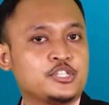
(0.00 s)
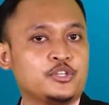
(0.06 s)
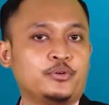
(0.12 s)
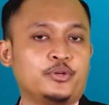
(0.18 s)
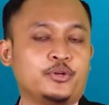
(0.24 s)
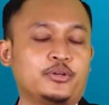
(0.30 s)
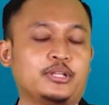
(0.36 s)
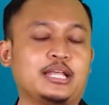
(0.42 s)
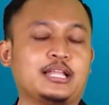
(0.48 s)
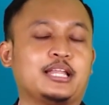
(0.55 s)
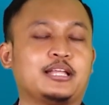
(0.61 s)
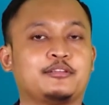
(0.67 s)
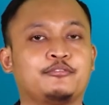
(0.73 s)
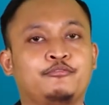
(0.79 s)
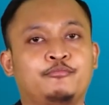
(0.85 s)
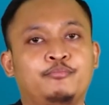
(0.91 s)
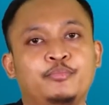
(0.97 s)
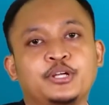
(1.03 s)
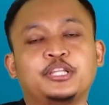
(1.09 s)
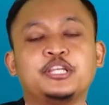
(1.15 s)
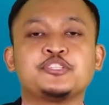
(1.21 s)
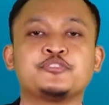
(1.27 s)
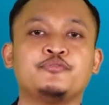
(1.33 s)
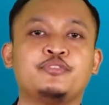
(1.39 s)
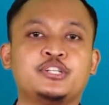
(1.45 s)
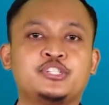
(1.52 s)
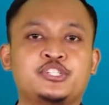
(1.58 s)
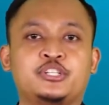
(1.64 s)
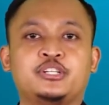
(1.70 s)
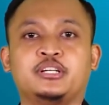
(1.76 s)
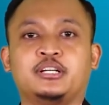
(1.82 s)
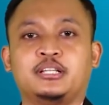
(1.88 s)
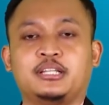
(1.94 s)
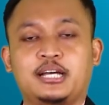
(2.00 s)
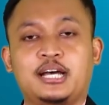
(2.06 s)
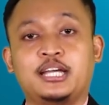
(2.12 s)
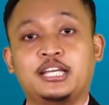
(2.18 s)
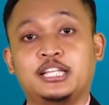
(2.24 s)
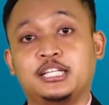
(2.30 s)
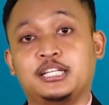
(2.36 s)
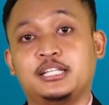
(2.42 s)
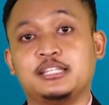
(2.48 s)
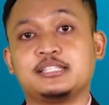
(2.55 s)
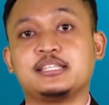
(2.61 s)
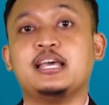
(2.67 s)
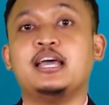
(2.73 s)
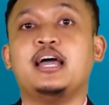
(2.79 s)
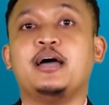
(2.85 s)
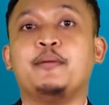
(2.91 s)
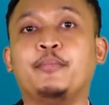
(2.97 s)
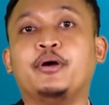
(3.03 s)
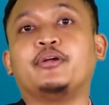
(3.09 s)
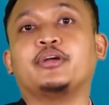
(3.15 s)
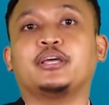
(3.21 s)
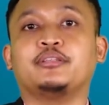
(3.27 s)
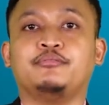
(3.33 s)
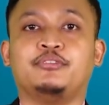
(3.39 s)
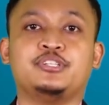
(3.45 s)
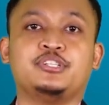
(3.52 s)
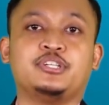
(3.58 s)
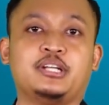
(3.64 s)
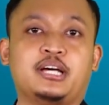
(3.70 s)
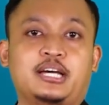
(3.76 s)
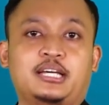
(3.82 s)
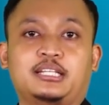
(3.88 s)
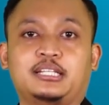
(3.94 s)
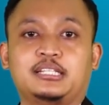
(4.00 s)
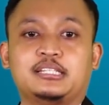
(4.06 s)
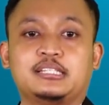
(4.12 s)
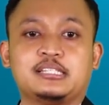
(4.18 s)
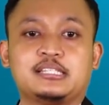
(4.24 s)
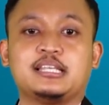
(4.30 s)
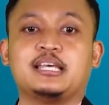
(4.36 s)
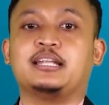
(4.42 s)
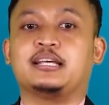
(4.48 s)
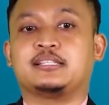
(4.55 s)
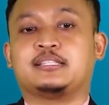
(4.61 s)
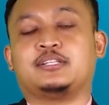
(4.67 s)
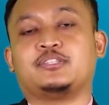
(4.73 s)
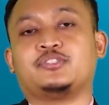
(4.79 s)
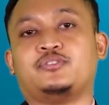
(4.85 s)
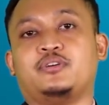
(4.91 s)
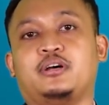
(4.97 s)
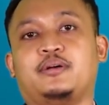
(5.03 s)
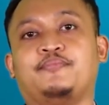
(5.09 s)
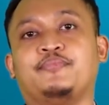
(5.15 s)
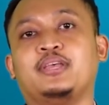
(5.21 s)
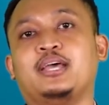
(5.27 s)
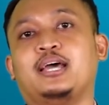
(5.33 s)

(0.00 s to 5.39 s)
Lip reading: So you know that like British Virgin Islands, American Virgin Islands, and etc.